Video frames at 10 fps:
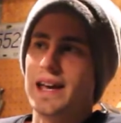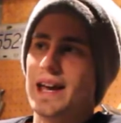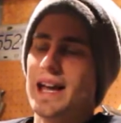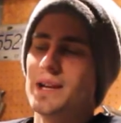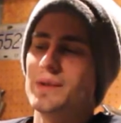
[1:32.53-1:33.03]

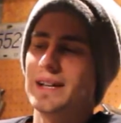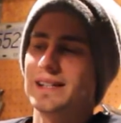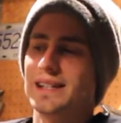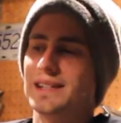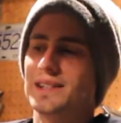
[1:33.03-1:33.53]

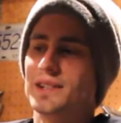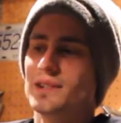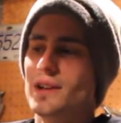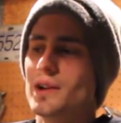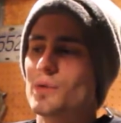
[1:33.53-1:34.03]
anyways, it took a
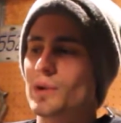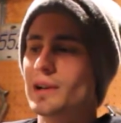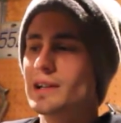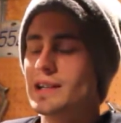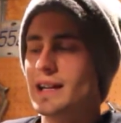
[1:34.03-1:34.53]
lot of
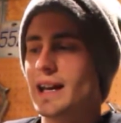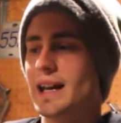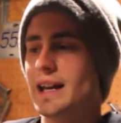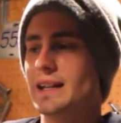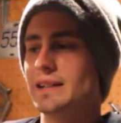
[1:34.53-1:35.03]
work,
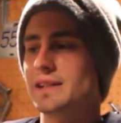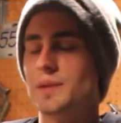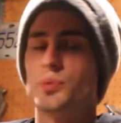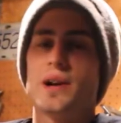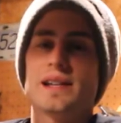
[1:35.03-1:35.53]
and
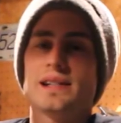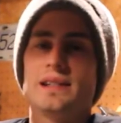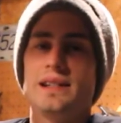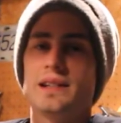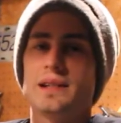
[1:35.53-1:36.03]

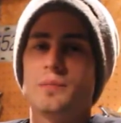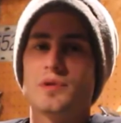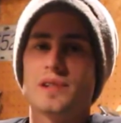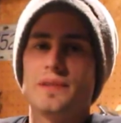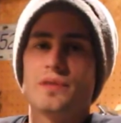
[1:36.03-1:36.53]
surprisingly the
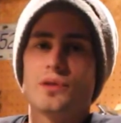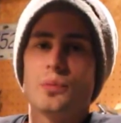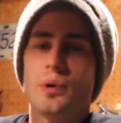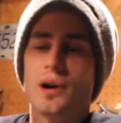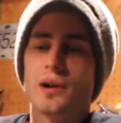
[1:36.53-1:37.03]
most
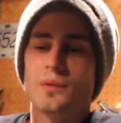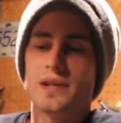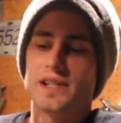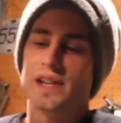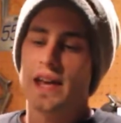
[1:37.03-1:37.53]
difficult part
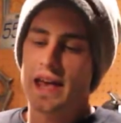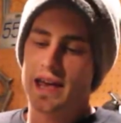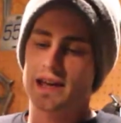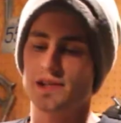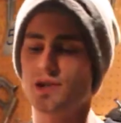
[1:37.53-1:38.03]
was
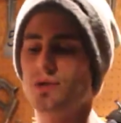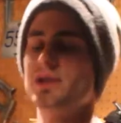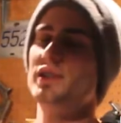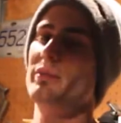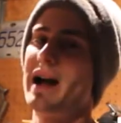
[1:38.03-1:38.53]
as soon
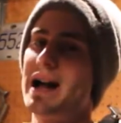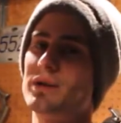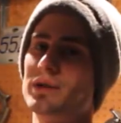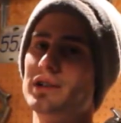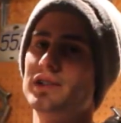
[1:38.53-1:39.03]
as you're
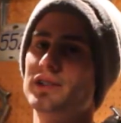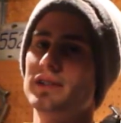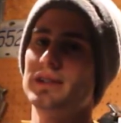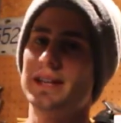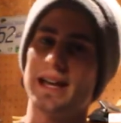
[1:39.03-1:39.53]
backwards,
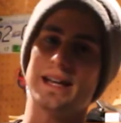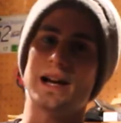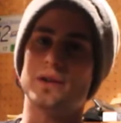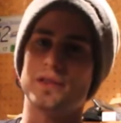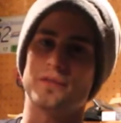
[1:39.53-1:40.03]
getting
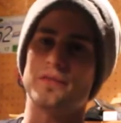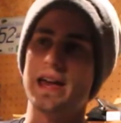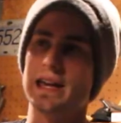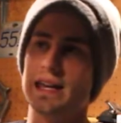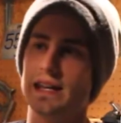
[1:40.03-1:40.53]
out of the
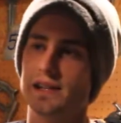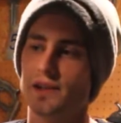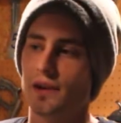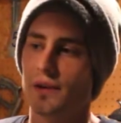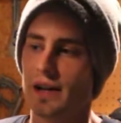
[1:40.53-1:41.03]
fakie.
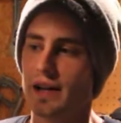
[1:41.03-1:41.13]
So